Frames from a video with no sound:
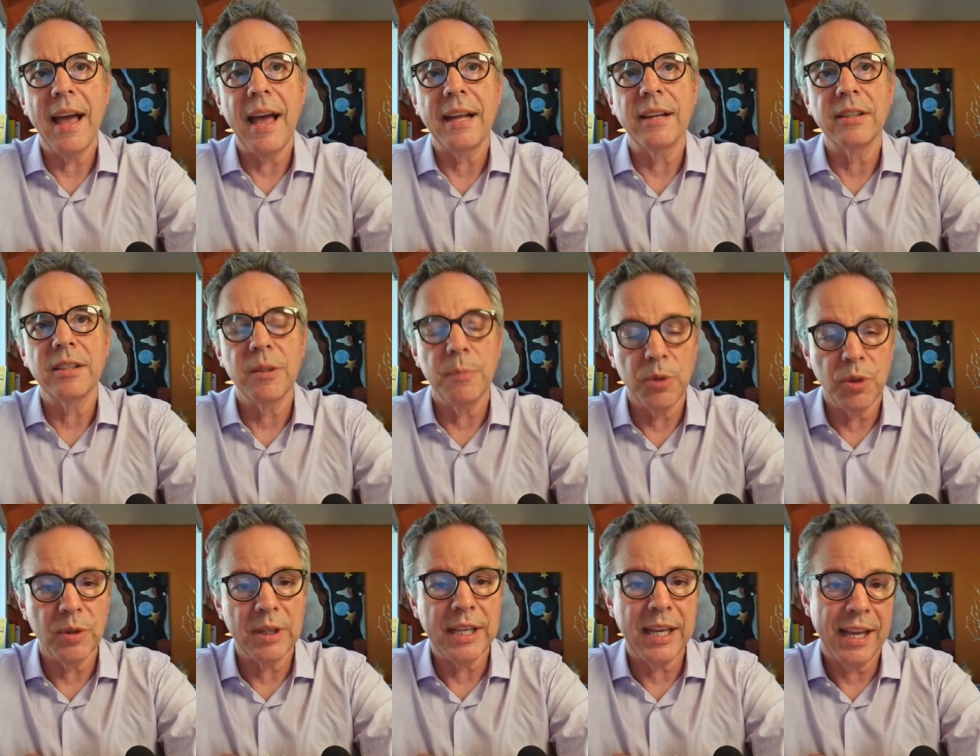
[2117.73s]
and
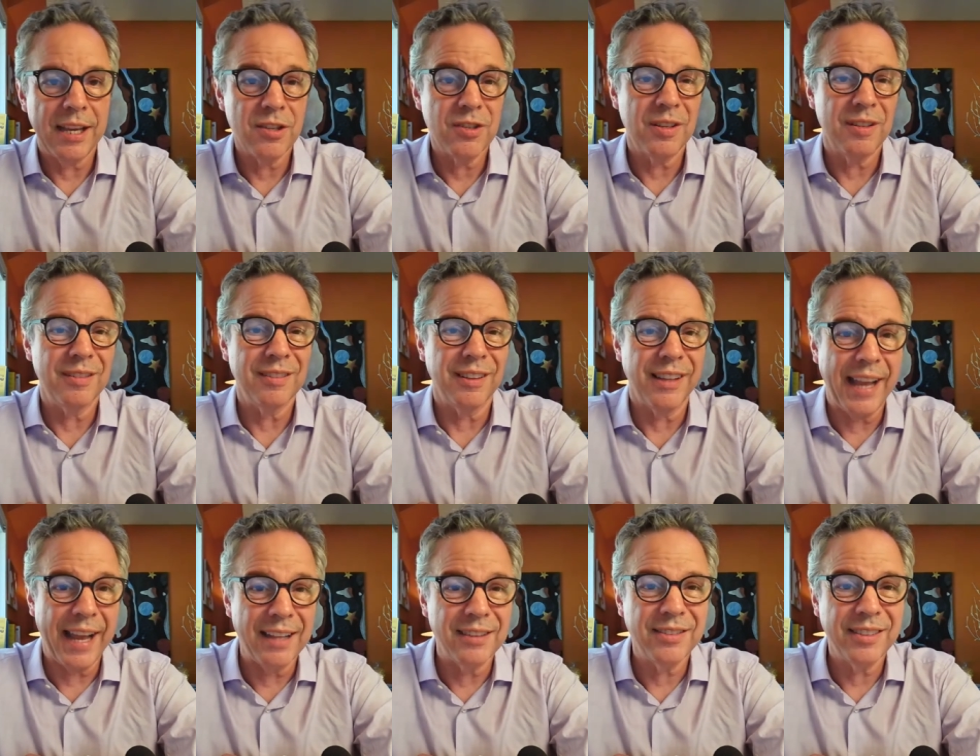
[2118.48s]
communications
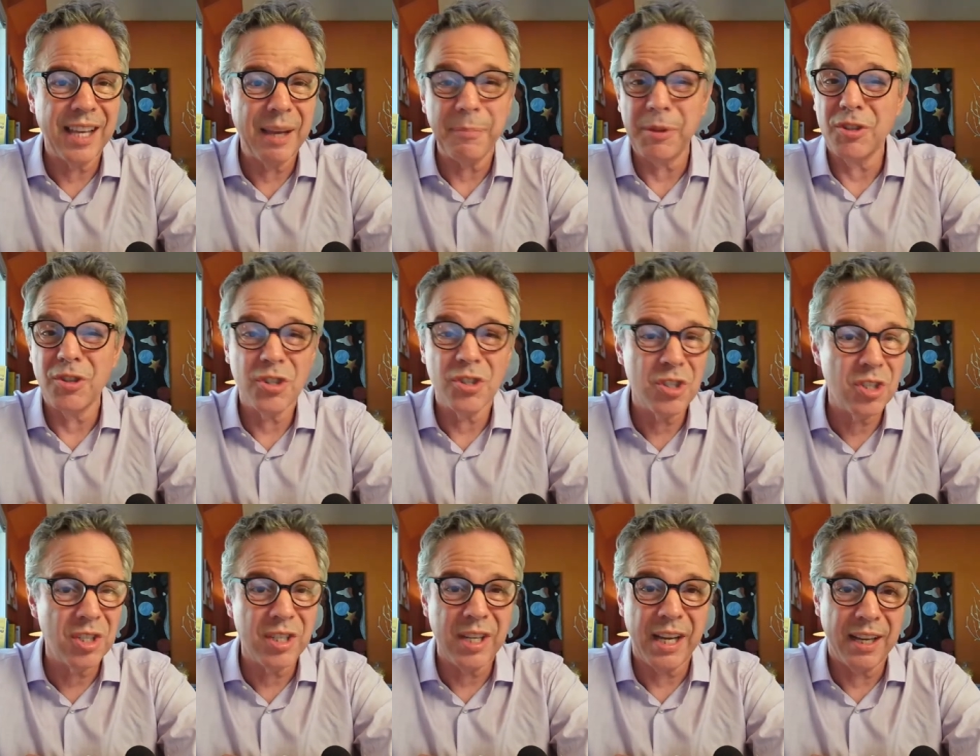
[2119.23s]
landscape it's
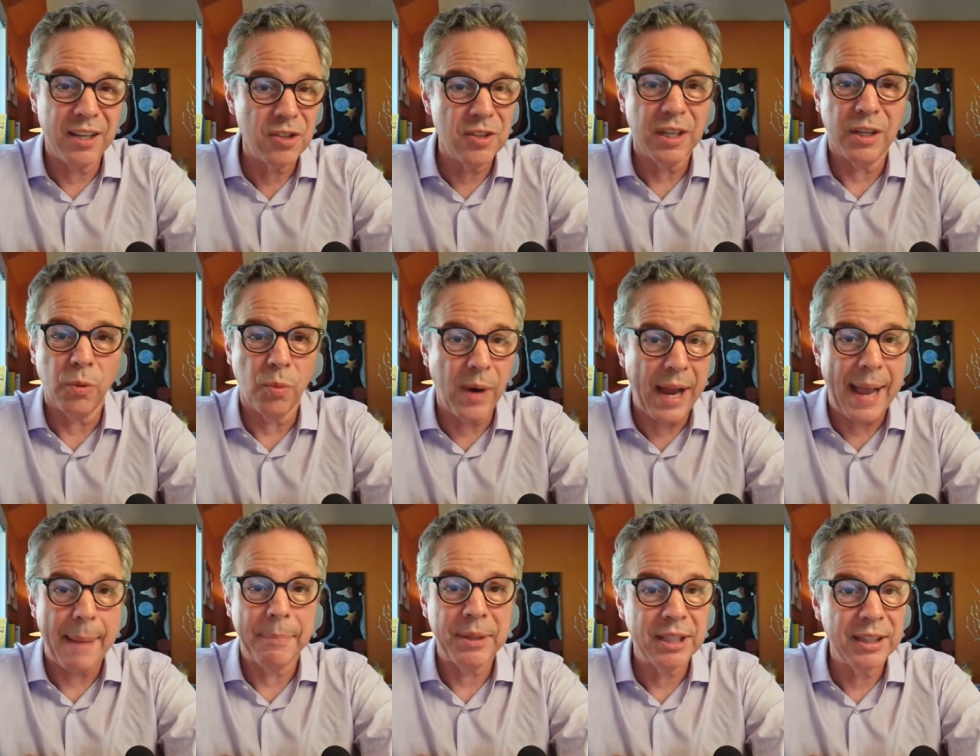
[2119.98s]
changing
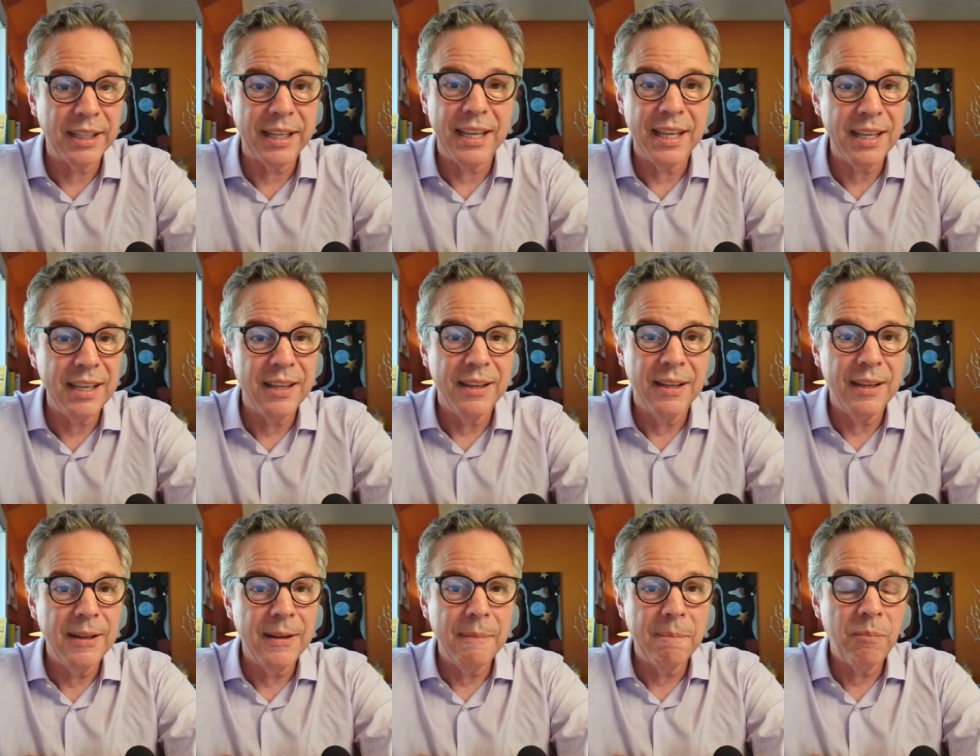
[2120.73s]
rapidly
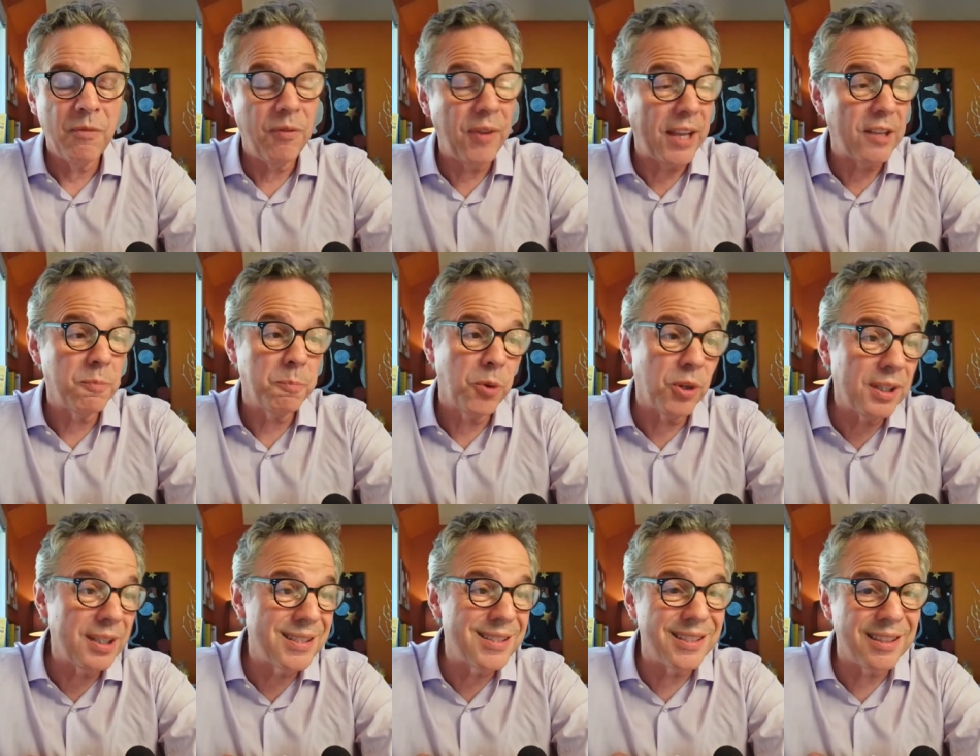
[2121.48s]

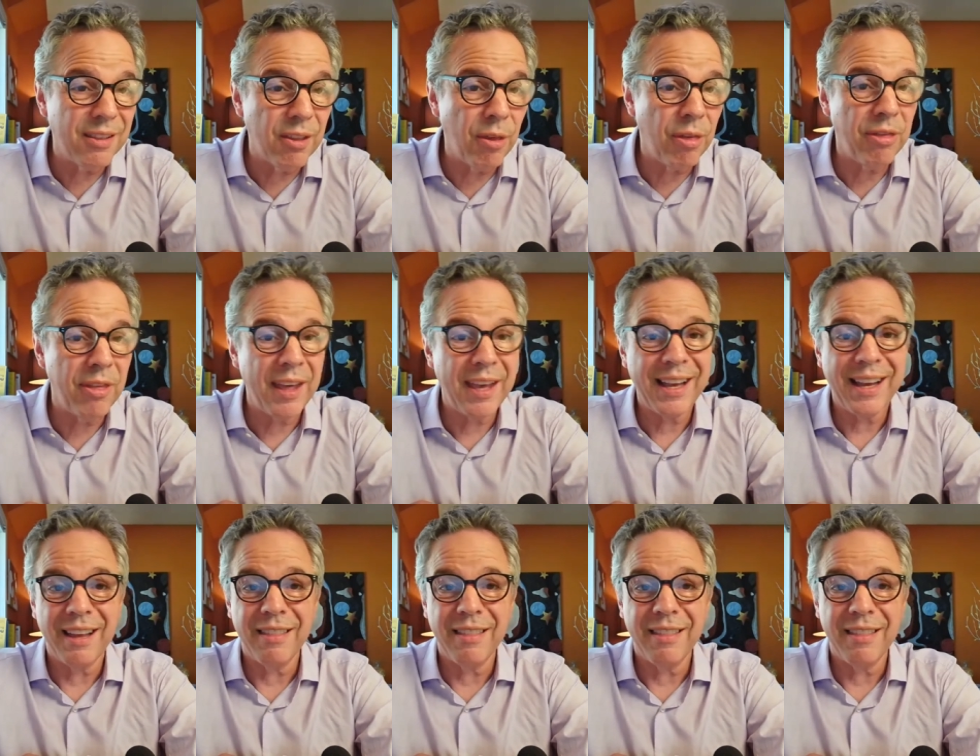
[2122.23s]
Facebook isn't the thing.